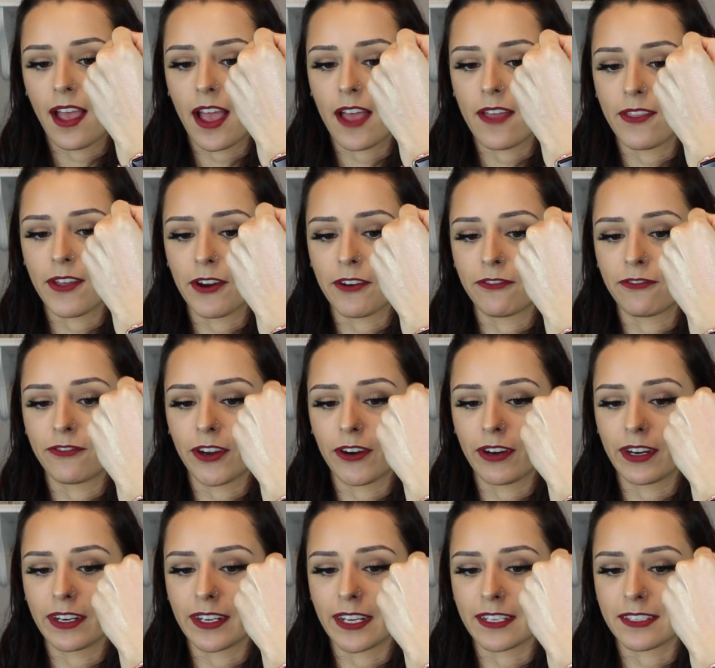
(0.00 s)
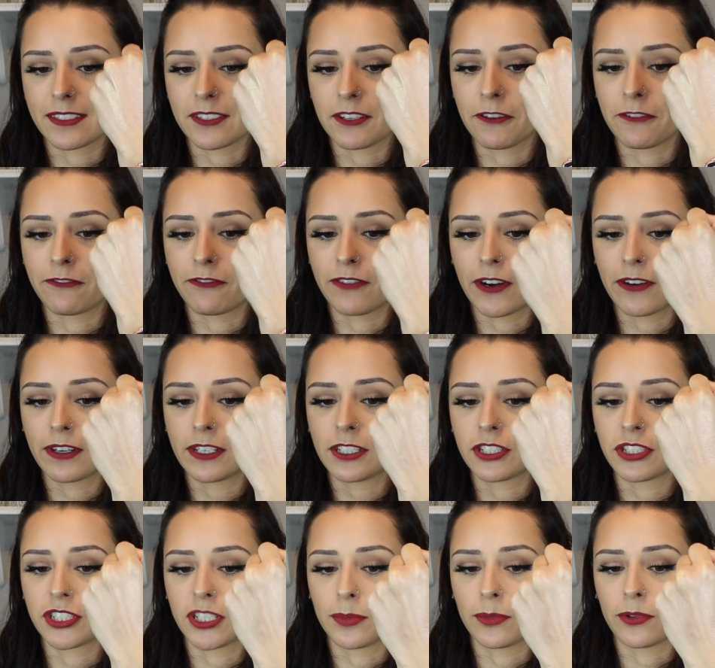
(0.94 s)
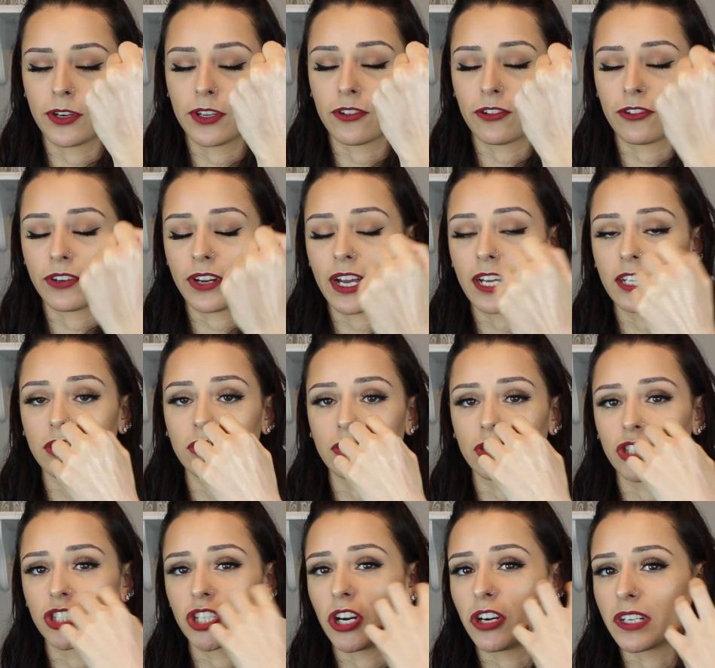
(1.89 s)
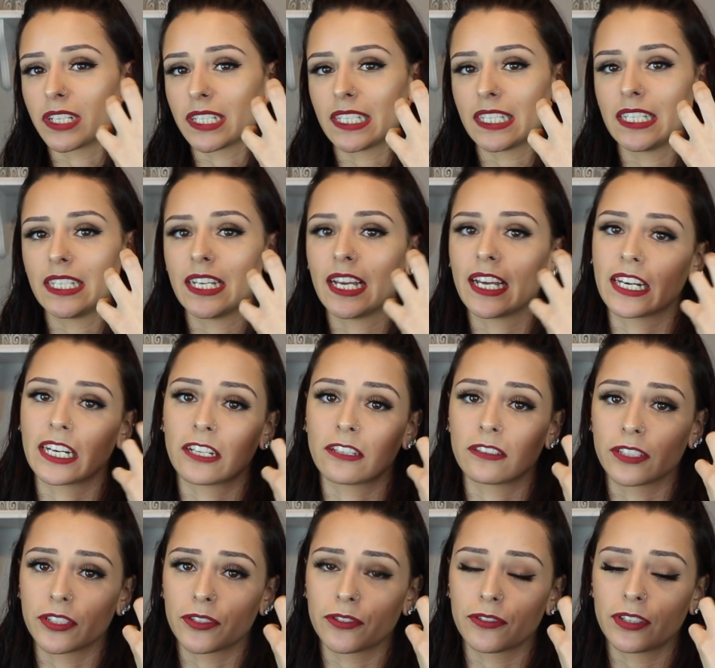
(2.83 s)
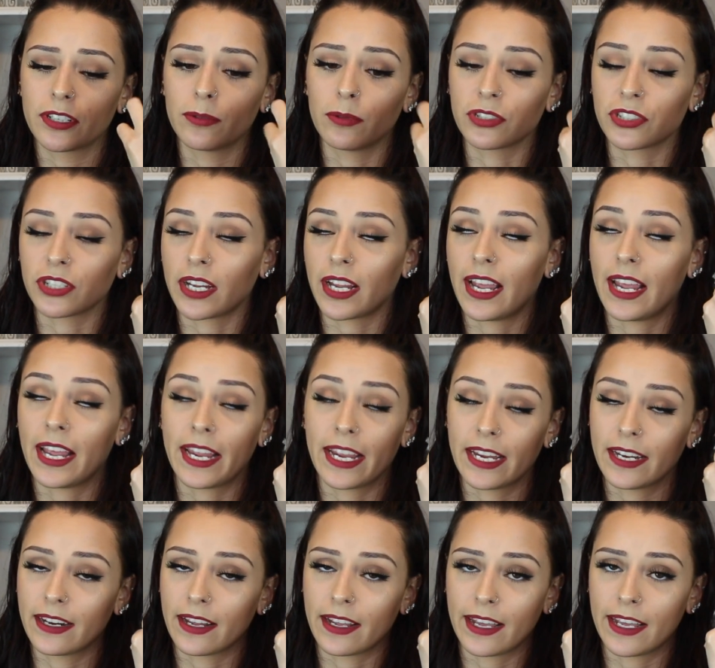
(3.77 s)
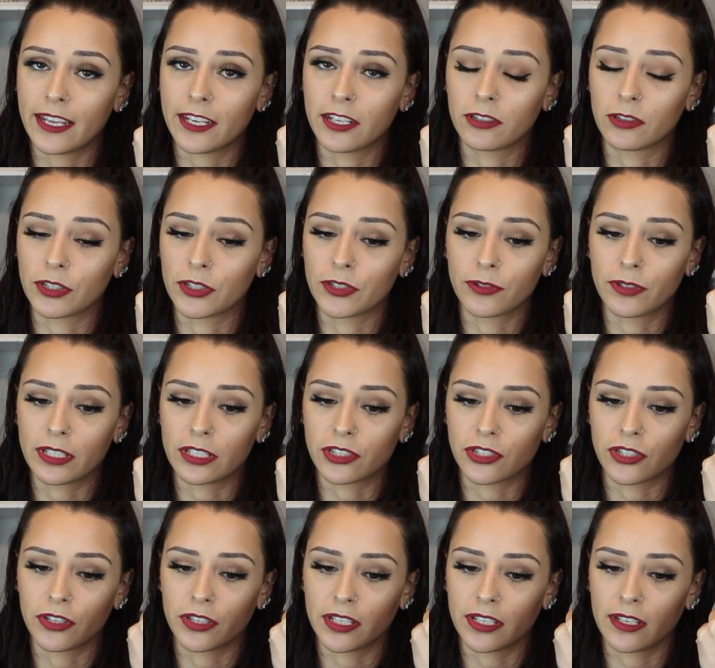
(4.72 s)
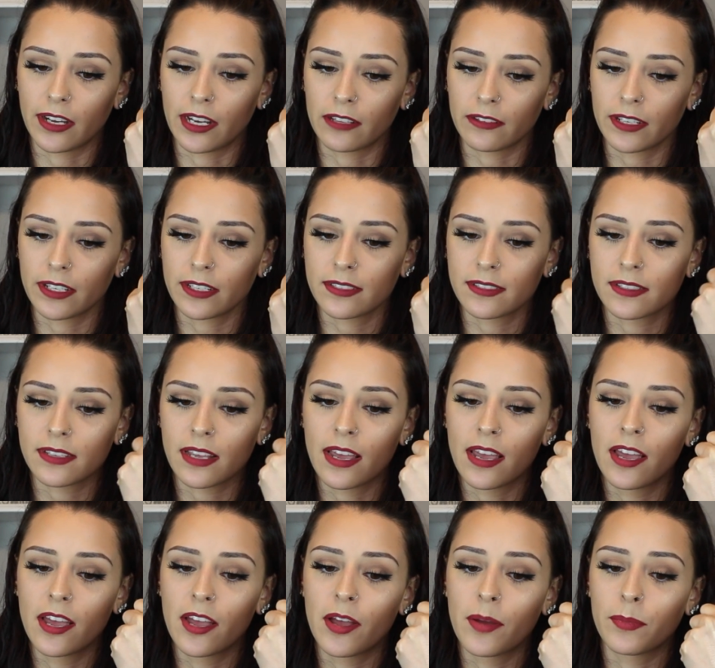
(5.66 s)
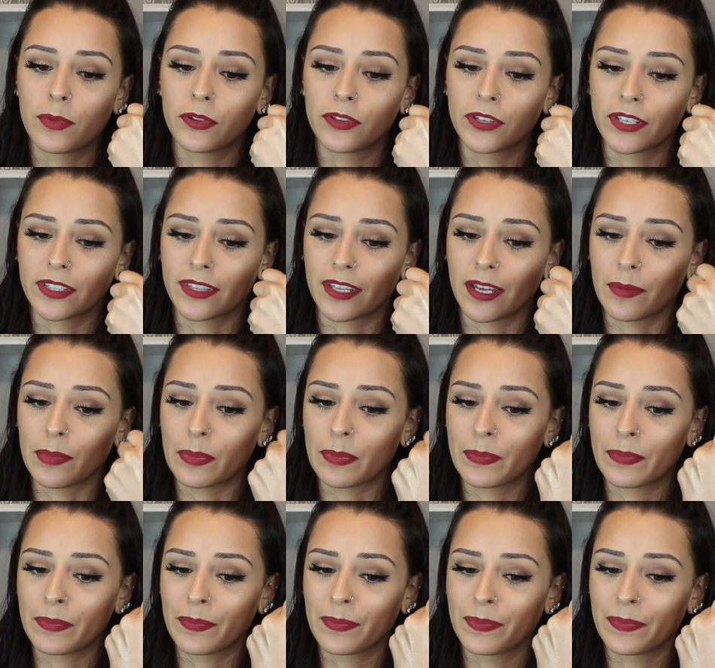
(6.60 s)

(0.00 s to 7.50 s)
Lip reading: And they're very nice. They're very shimmery. They're not chunky and glittery, which I hate. I hate glittery and chunky highlights. But look at them.